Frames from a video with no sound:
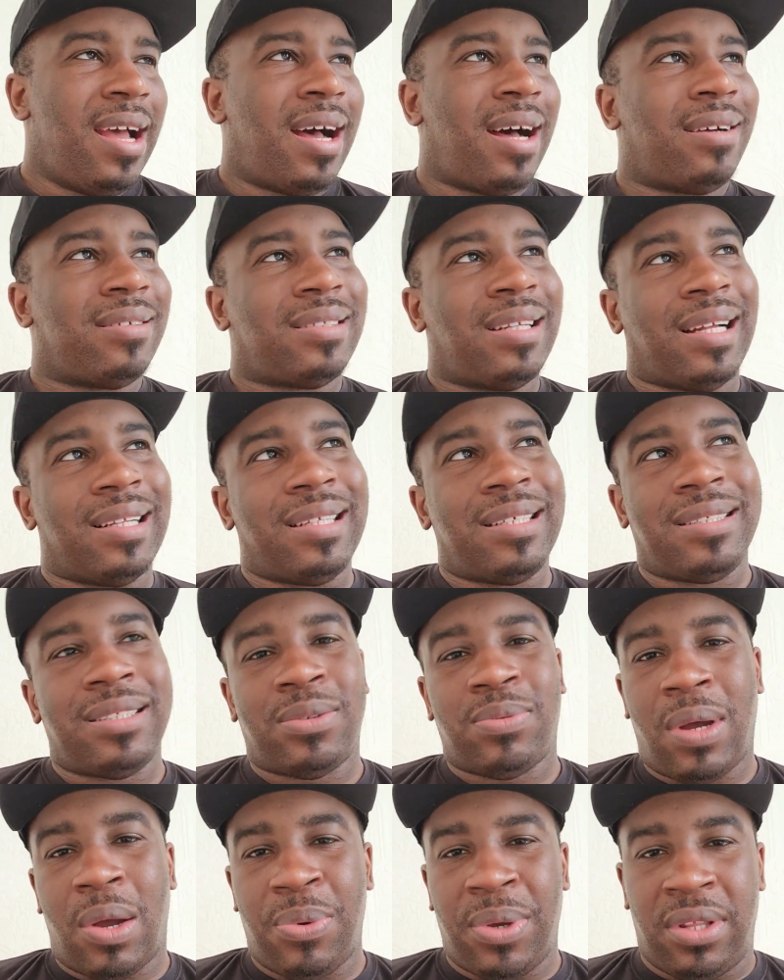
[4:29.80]
I was like, this
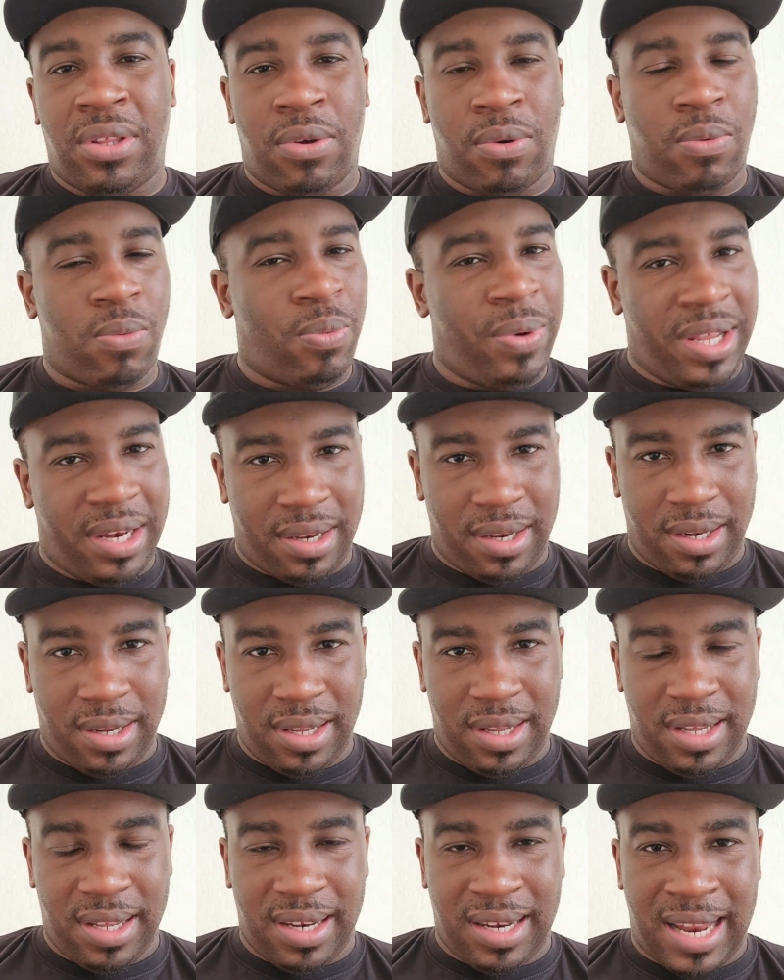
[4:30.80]
is why we don't win.
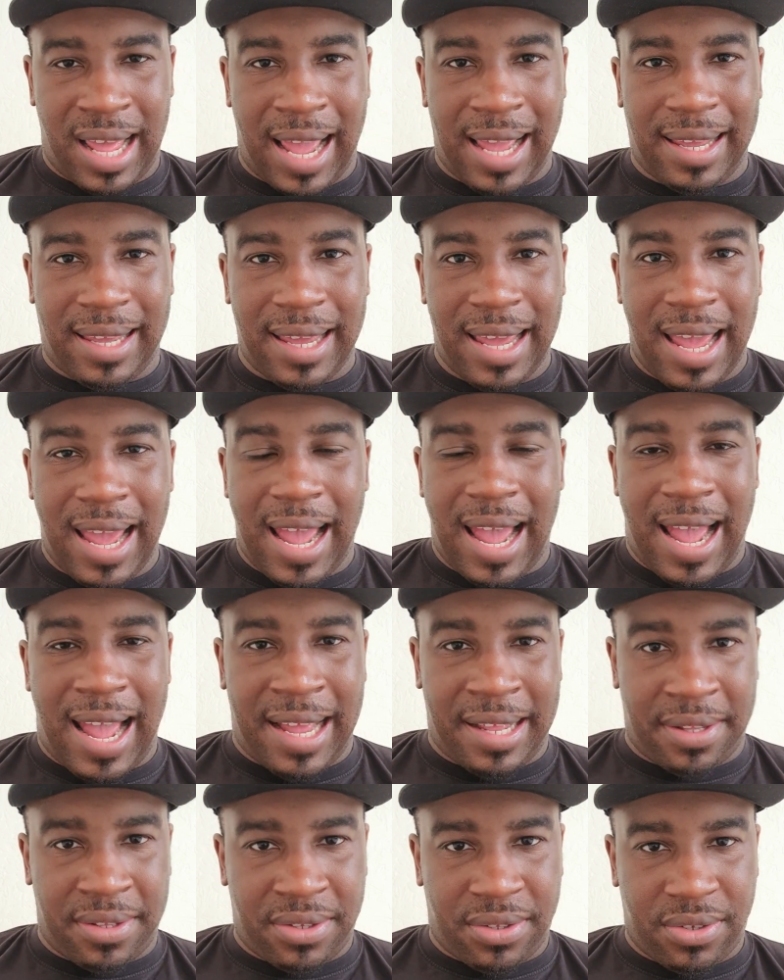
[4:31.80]
Like,
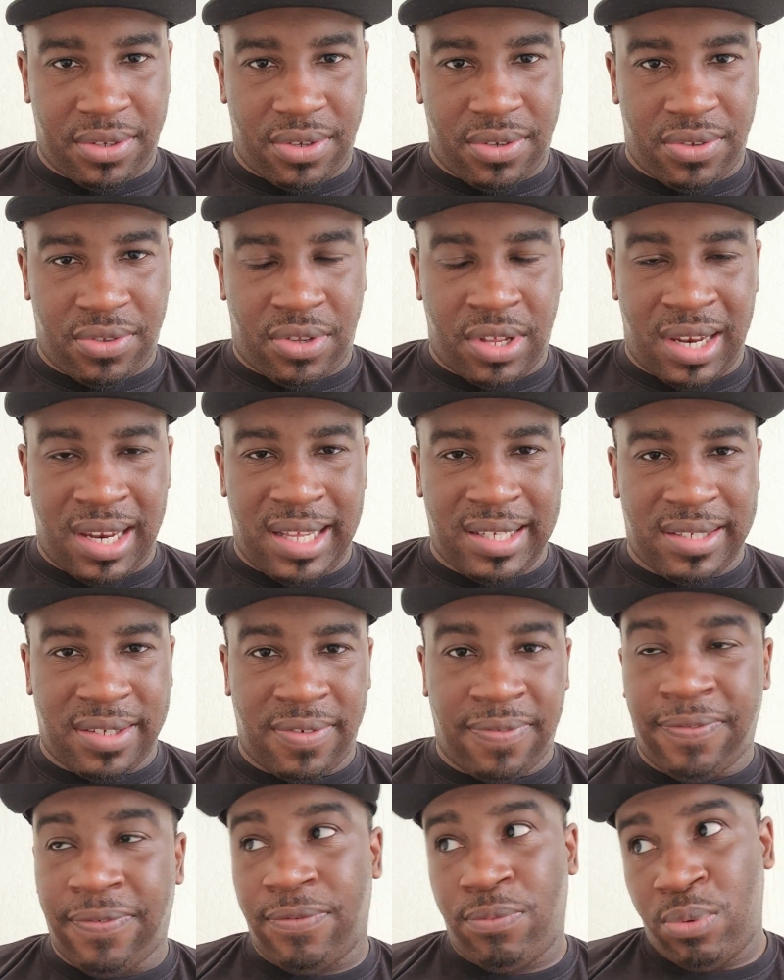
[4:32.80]
and the
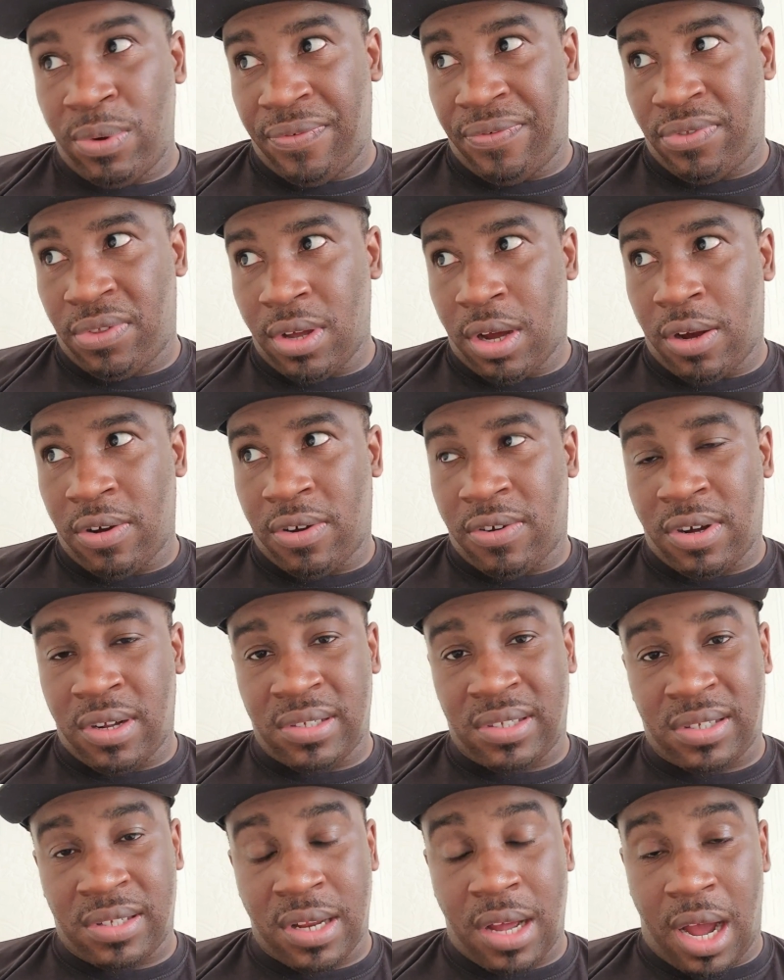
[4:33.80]
lesson with the
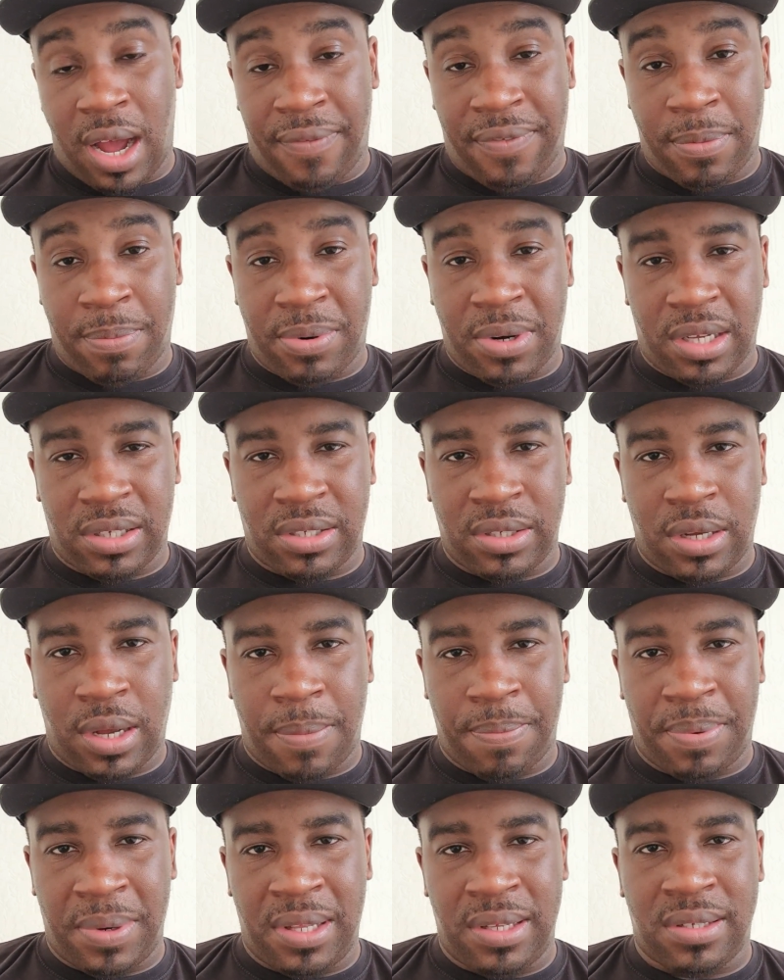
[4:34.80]
gods, the other production
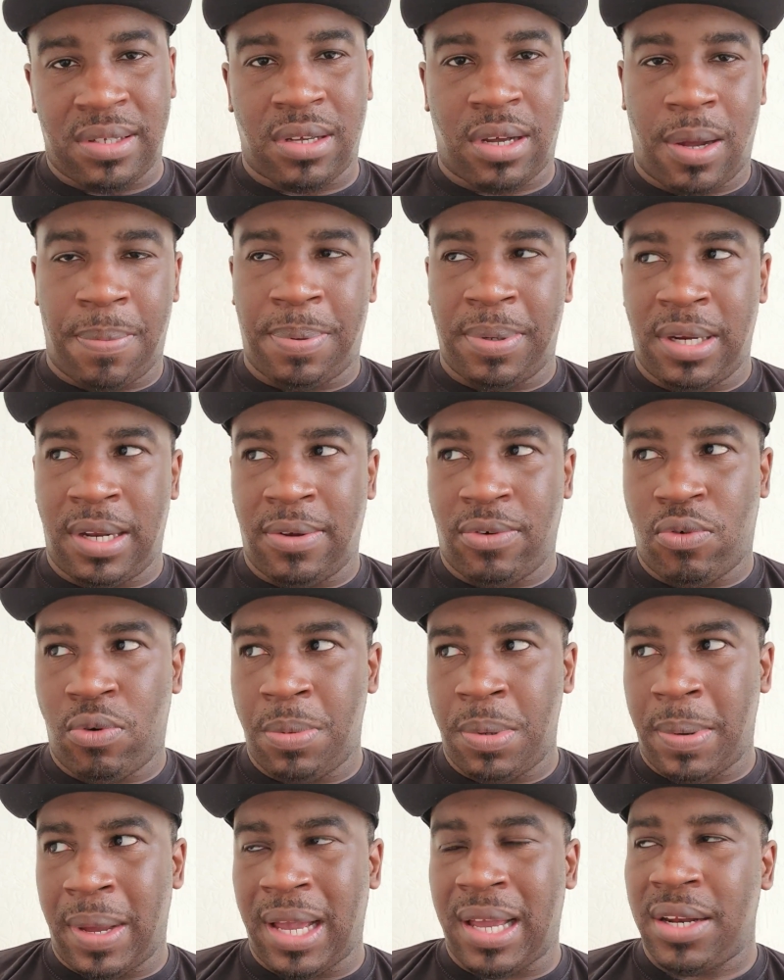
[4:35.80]
companies, a couple of them
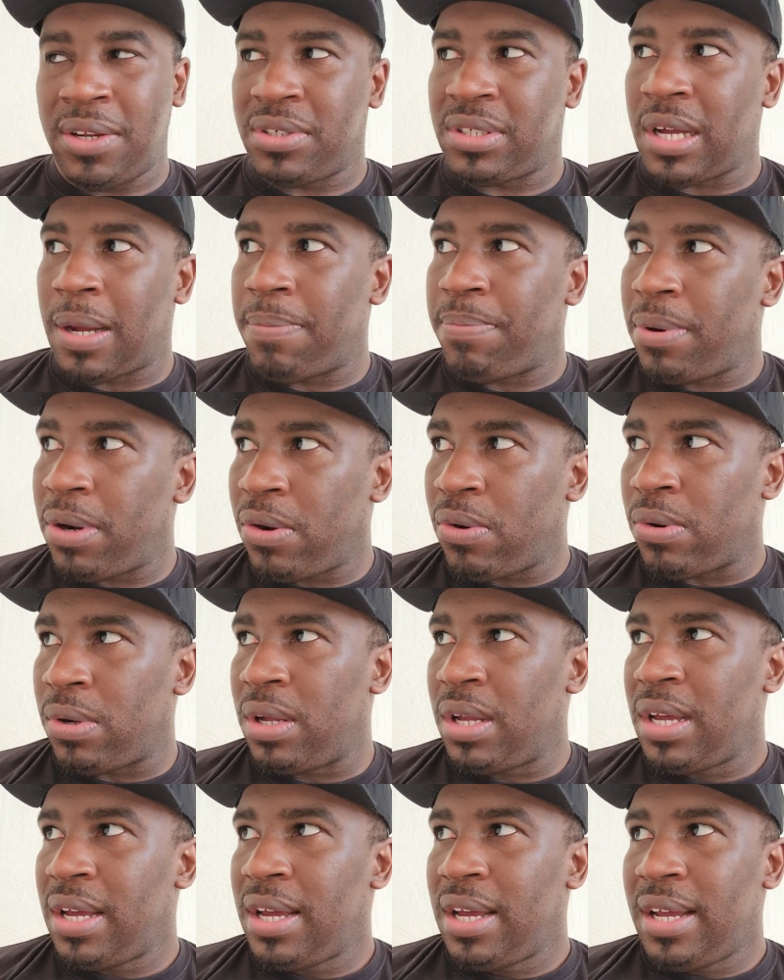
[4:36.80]
called me back and I was like, bro,
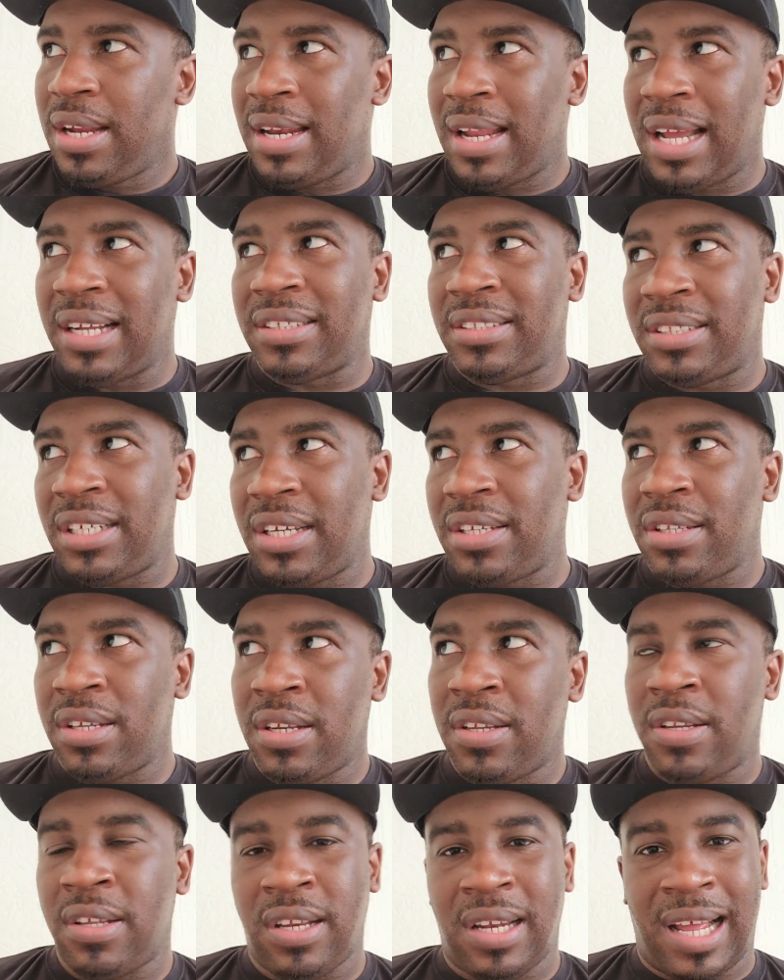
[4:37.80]
like, shit, da
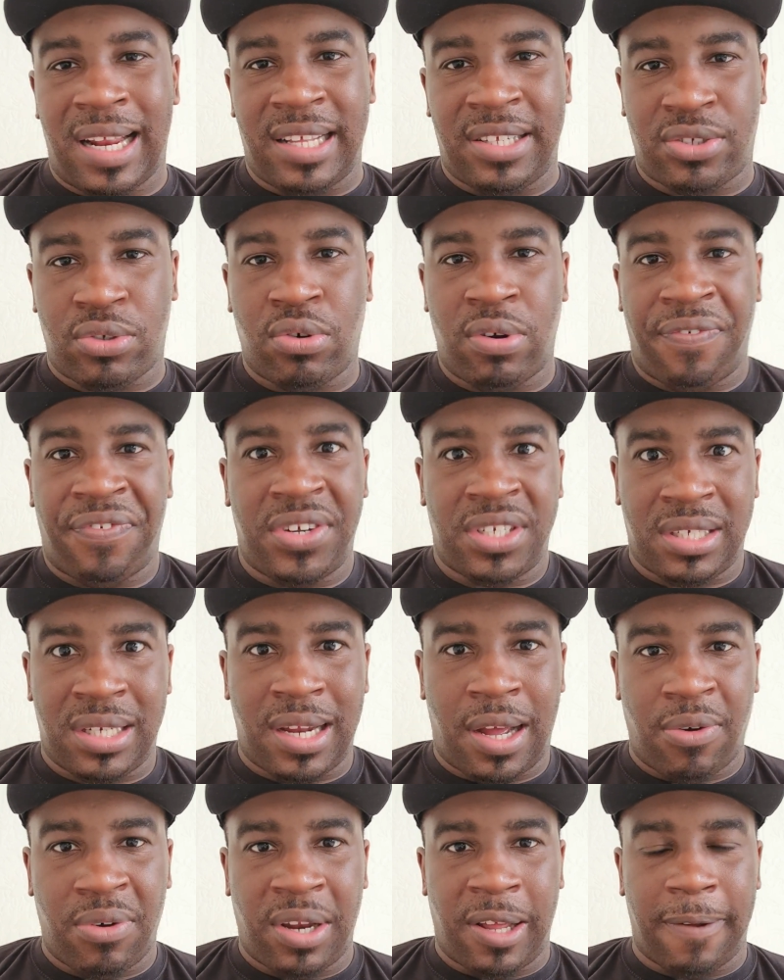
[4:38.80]
da da. Like, they saw the vision
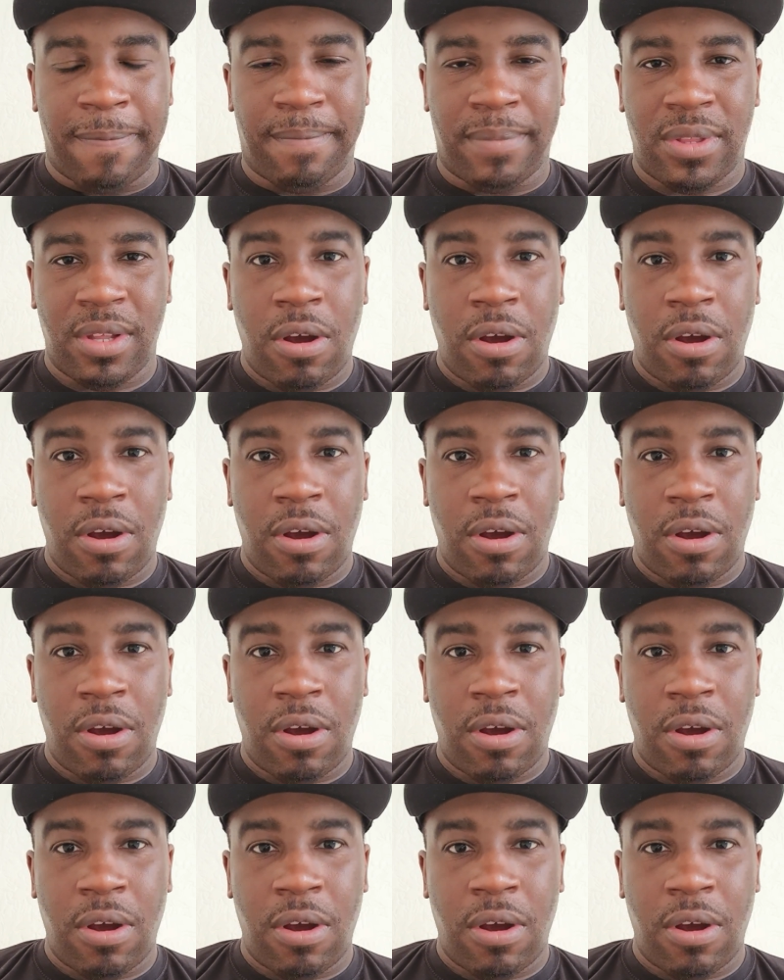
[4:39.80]
now, innit?